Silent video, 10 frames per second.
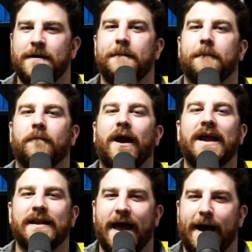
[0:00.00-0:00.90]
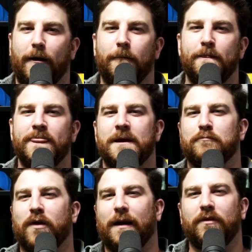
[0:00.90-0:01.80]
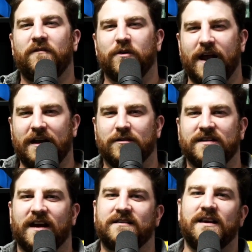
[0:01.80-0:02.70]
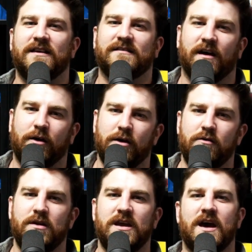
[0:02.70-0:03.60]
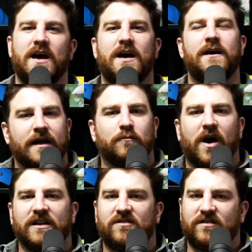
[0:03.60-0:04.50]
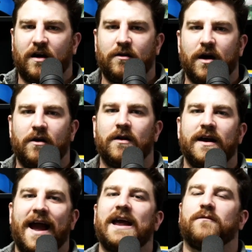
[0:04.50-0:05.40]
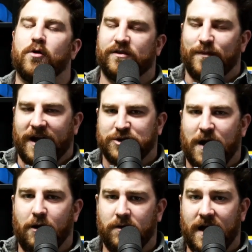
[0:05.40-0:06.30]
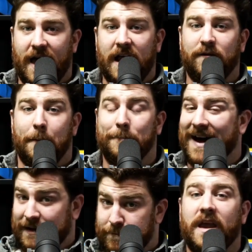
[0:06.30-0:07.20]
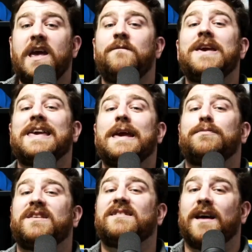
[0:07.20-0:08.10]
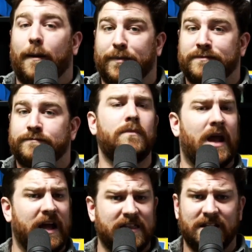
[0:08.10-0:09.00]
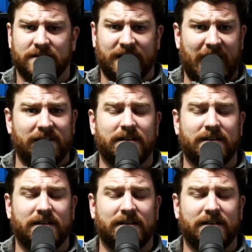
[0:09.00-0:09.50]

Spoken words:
right now. Probably Fernando Tatis, Acuna, Juan Soto, and of course Mike Trout ahead of him. But if he keeps this up, I think there's a case to